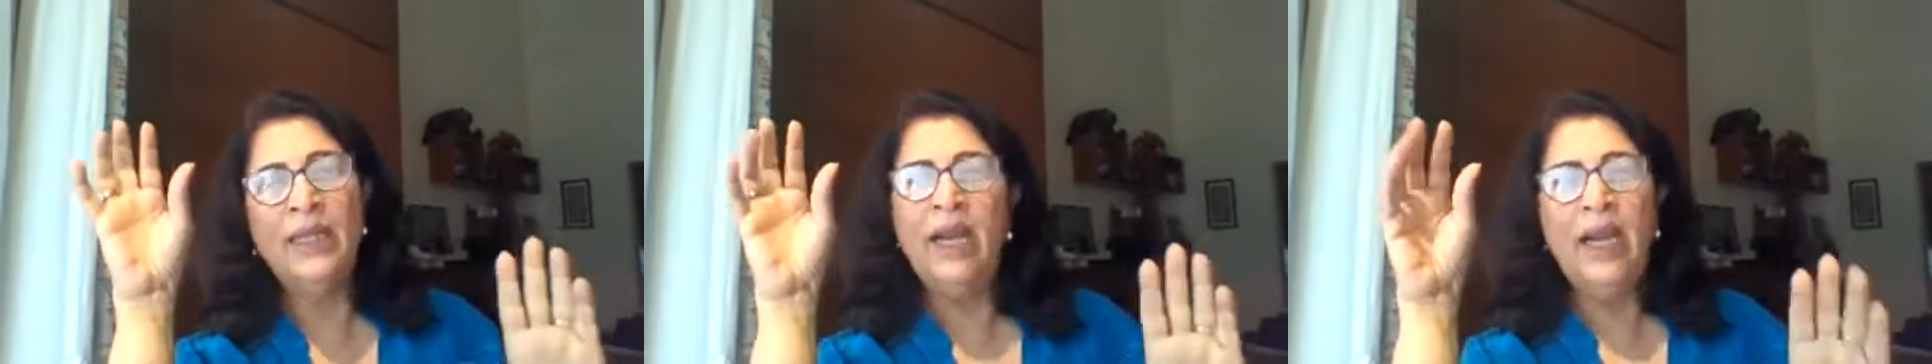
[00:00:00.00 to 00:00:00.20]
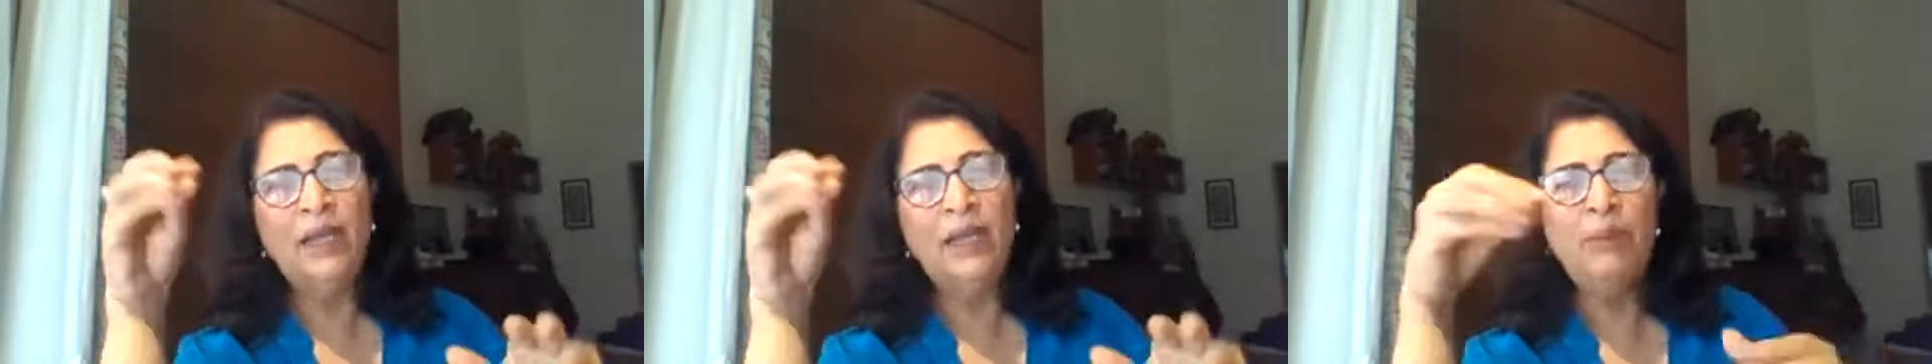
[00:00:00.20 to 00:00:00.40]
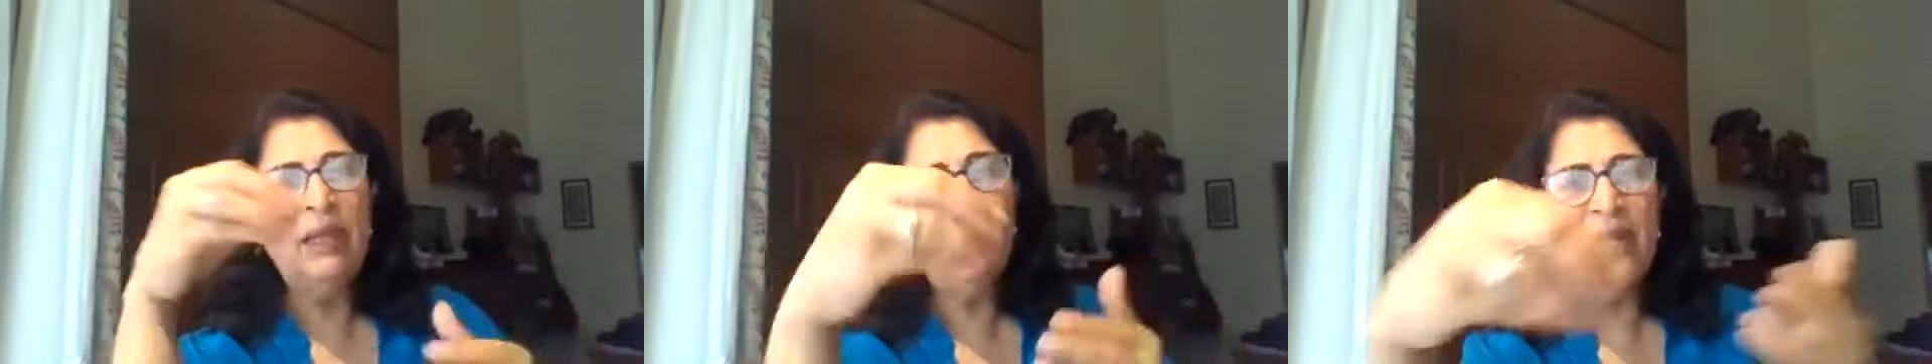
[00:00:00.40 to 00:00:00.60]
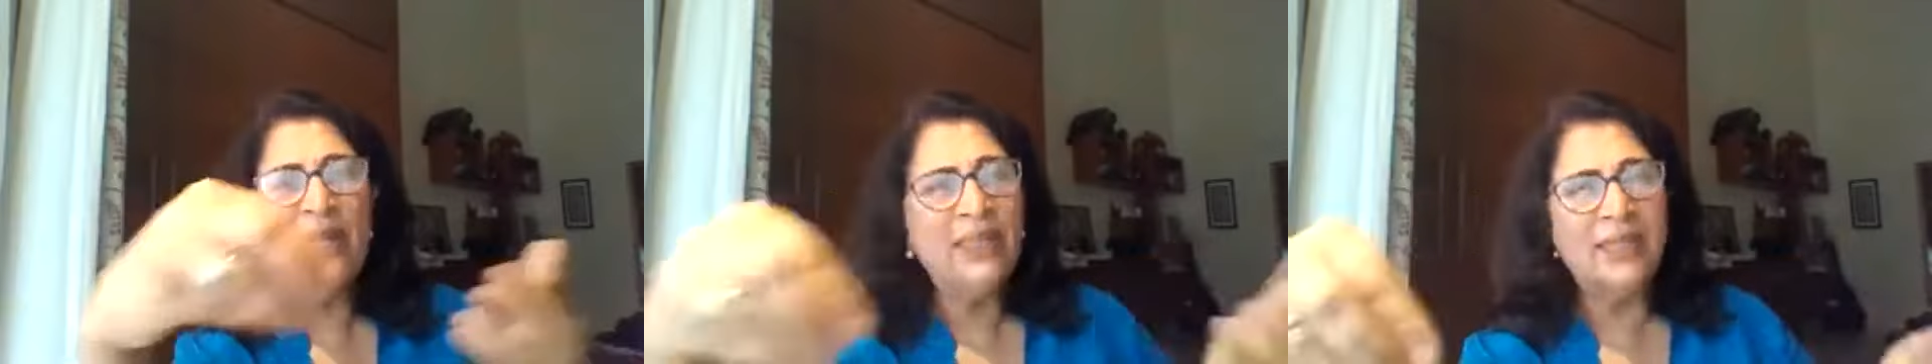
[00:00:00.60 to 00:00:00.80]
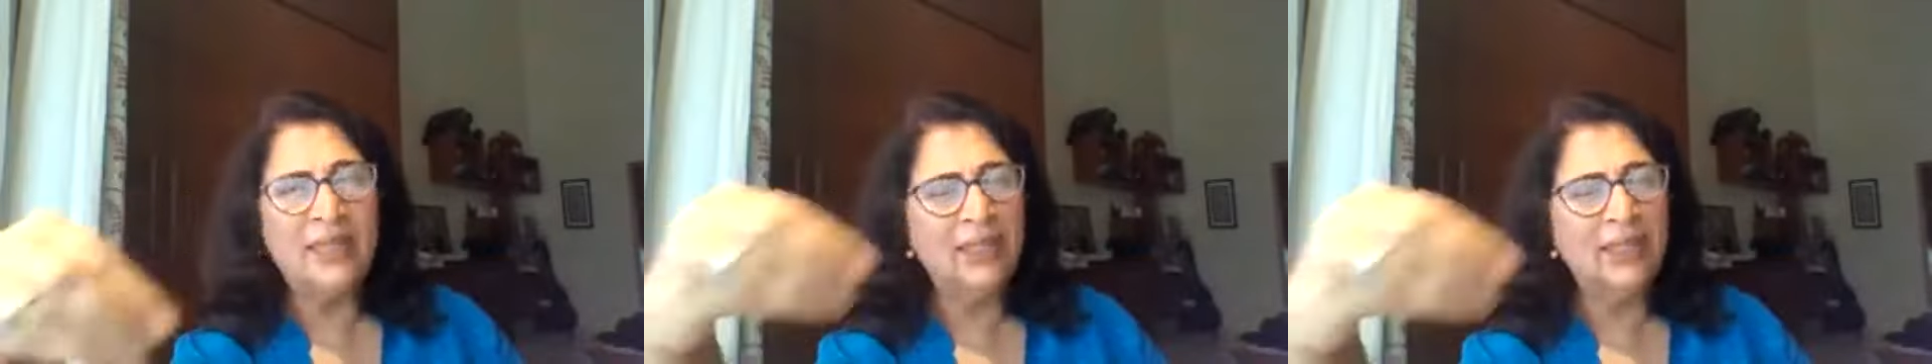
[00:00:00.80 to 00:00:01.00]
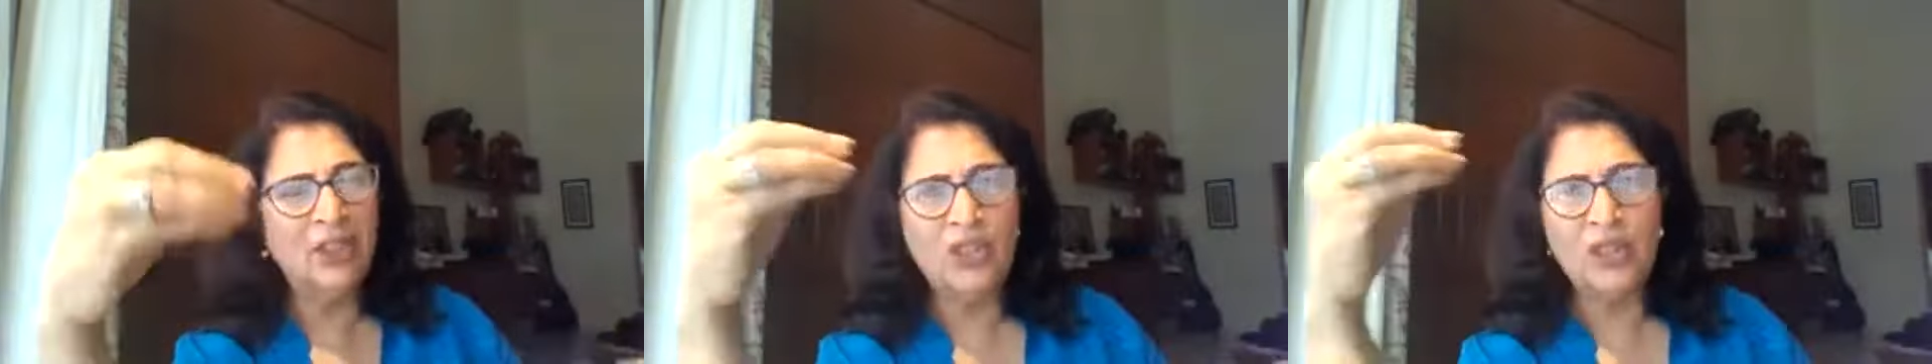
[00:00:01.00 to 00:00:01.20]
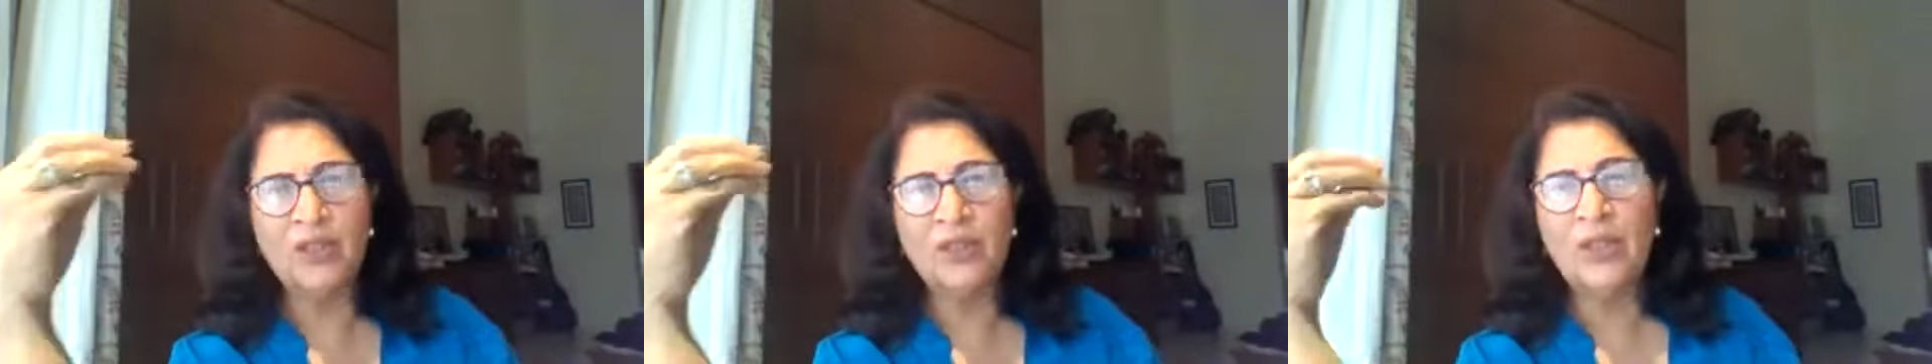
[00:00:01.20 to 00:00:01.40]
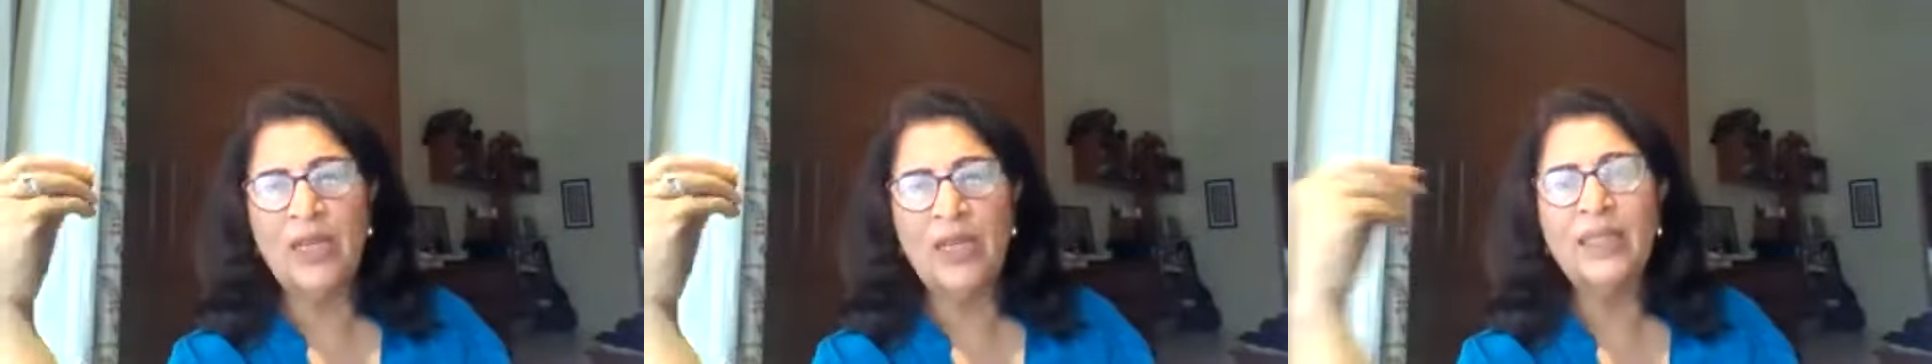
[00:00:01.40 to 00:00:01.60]
And we'll find
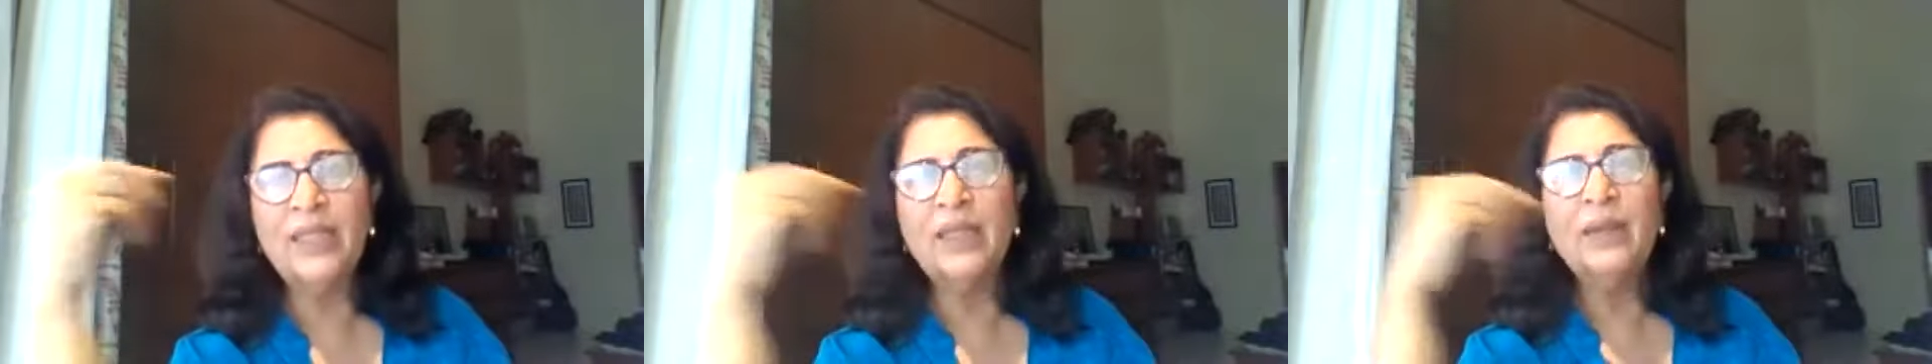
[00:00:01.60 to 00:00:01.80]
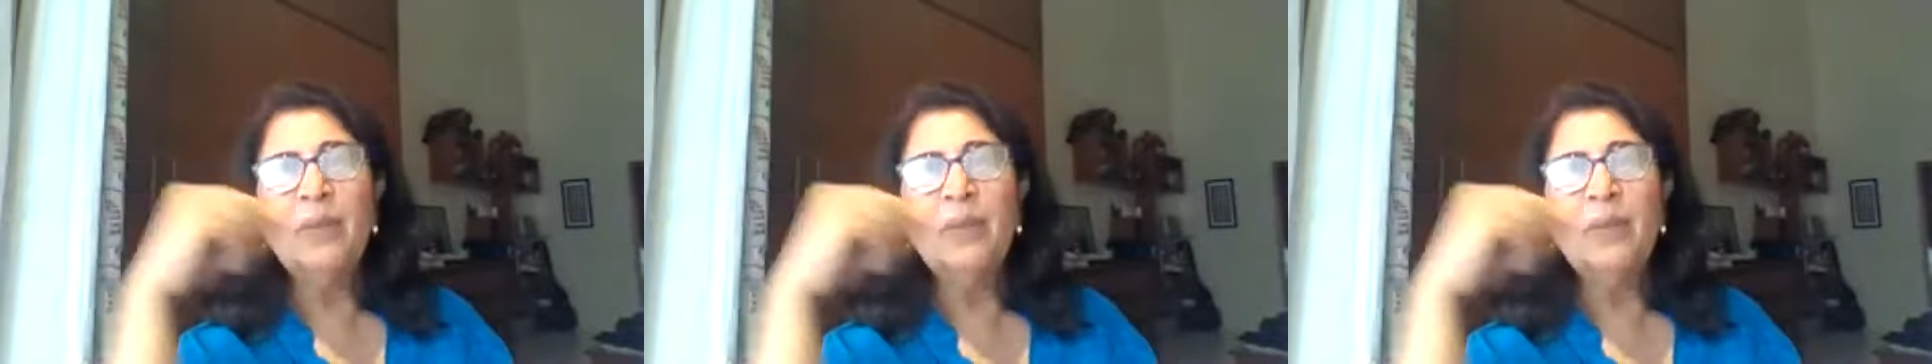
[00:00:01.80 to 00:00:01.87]
synergies, right?